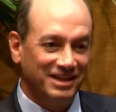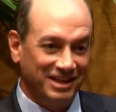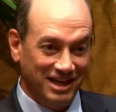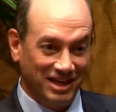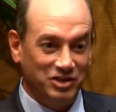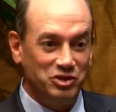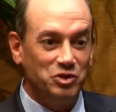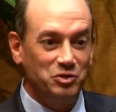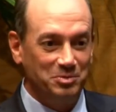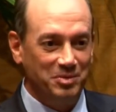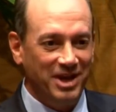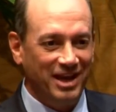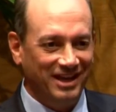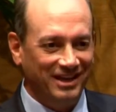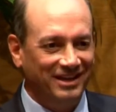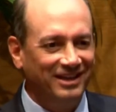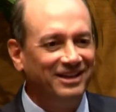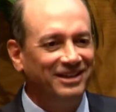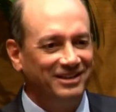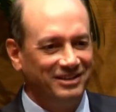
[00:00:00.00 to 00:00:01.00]
get too
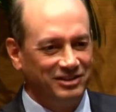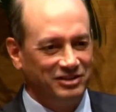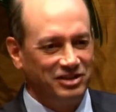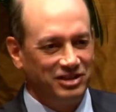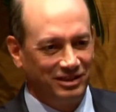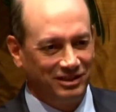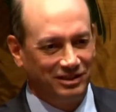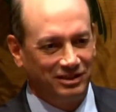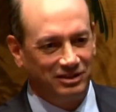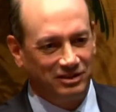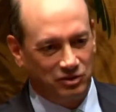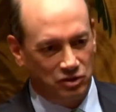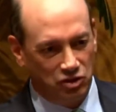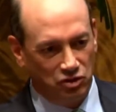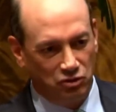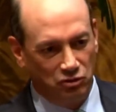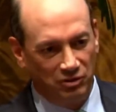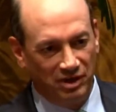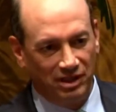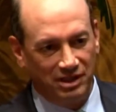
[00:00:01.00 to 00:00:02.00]
big to
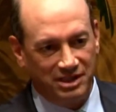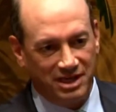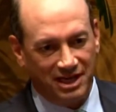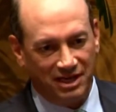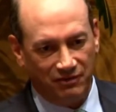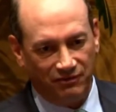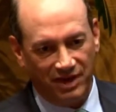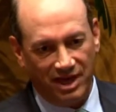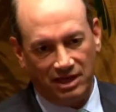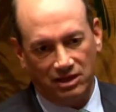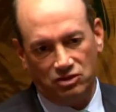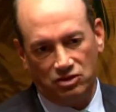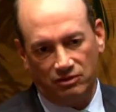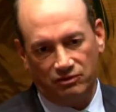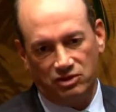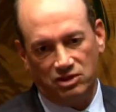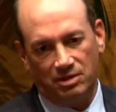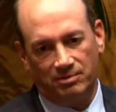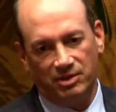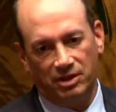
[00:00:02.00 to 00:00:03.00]
really take advantage
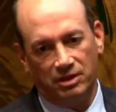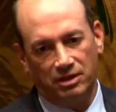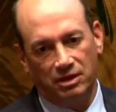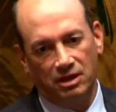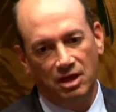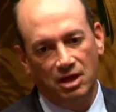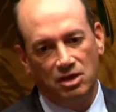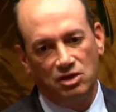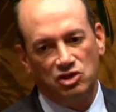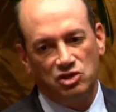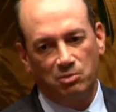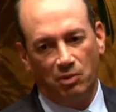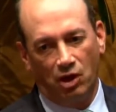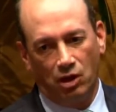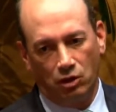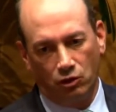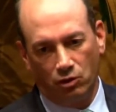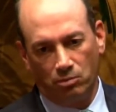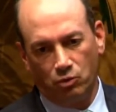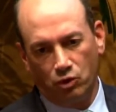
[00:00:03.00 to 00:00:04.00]
of some of the
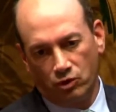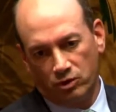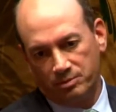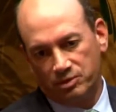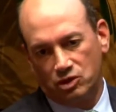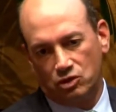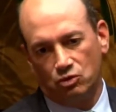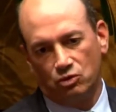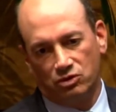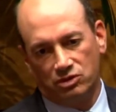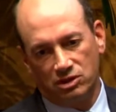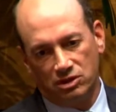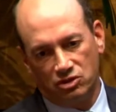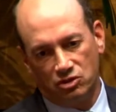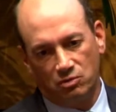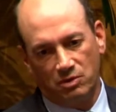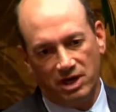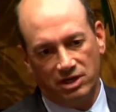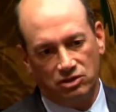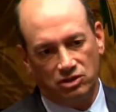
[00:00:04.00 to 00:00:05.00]
smaller or more obscure
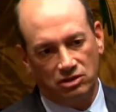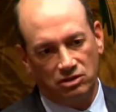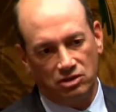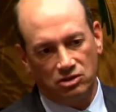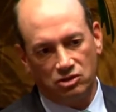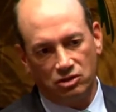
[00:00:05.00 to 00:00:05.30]
situations.